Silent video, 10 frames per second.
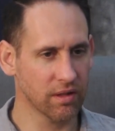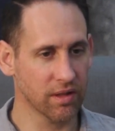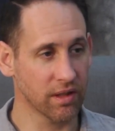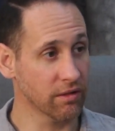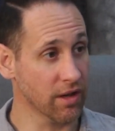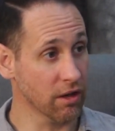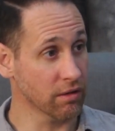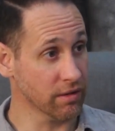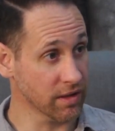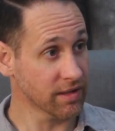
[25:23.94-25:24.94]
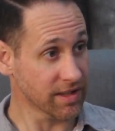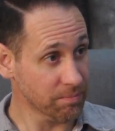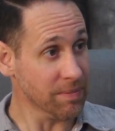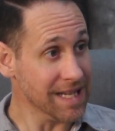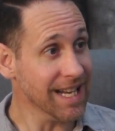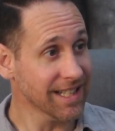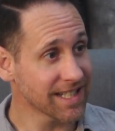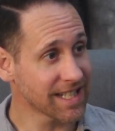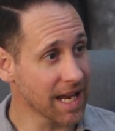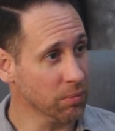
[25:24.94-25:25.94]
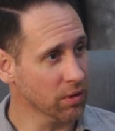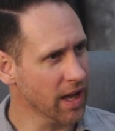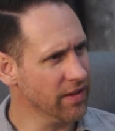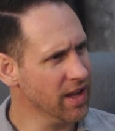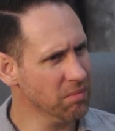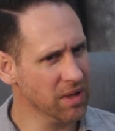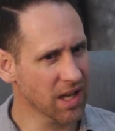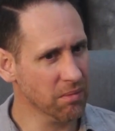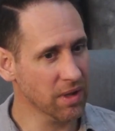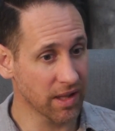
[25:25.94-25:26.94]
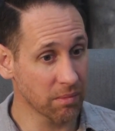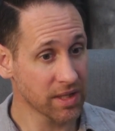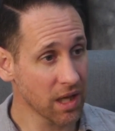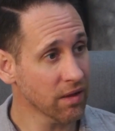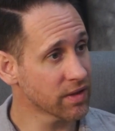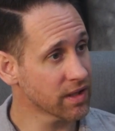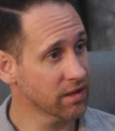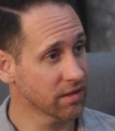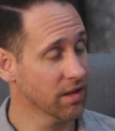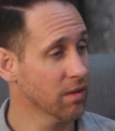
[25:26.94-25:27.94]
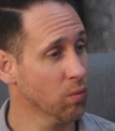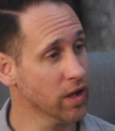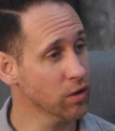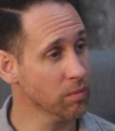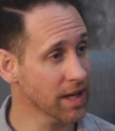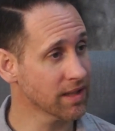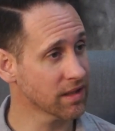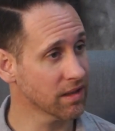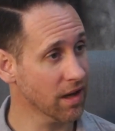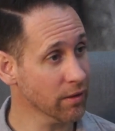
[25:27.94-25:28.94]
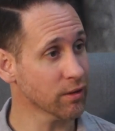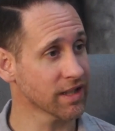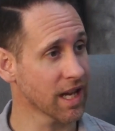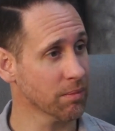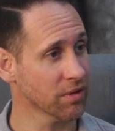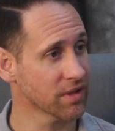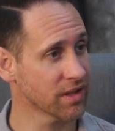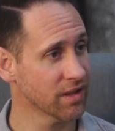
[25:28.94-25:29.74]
they're just being discipled and then becoming themselves one who makes other disciples?